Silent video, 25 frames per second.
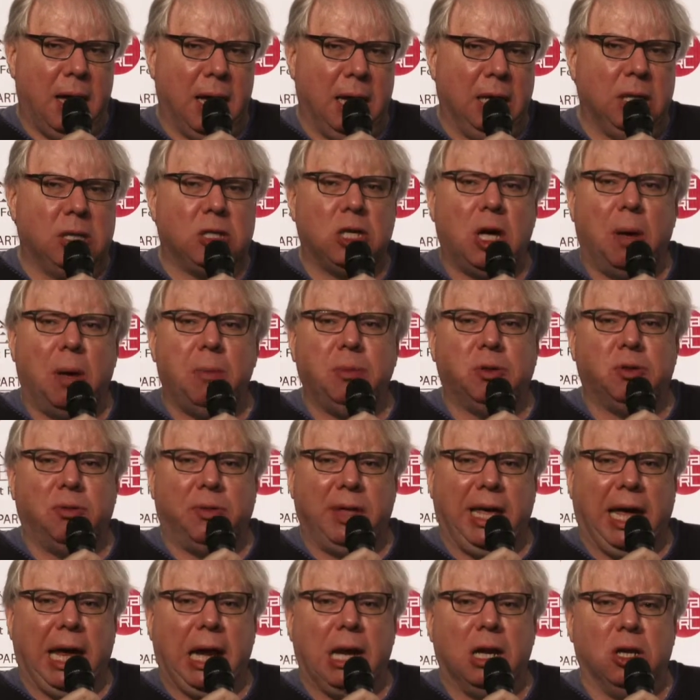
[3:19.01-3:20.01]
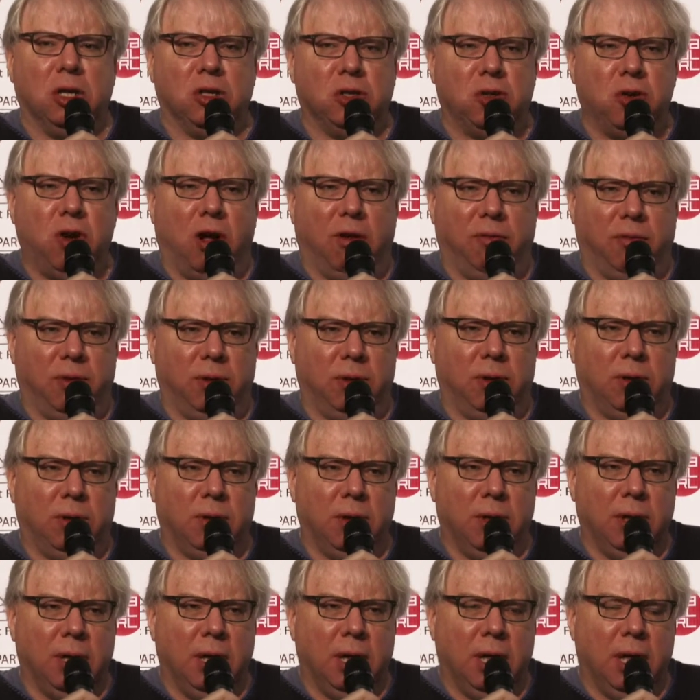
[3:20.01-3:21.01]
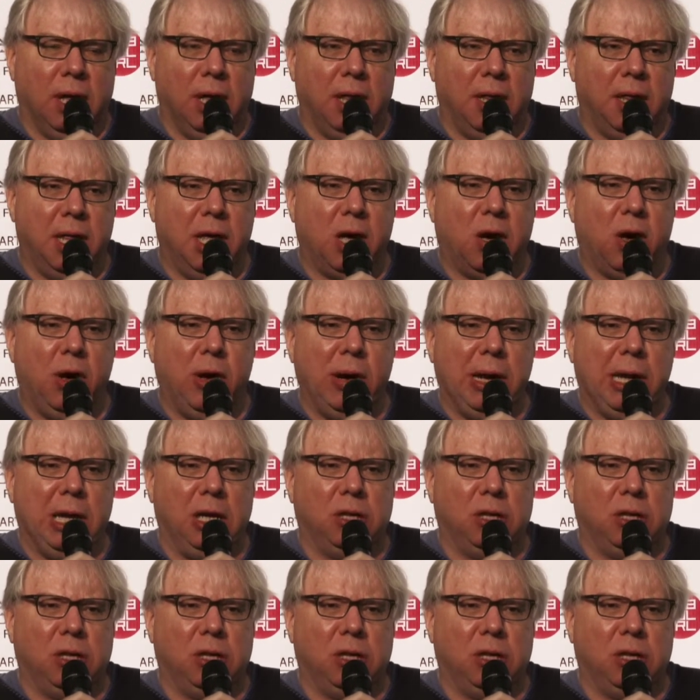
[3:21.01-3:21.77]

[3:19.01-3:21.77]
in terms of the English novel. There are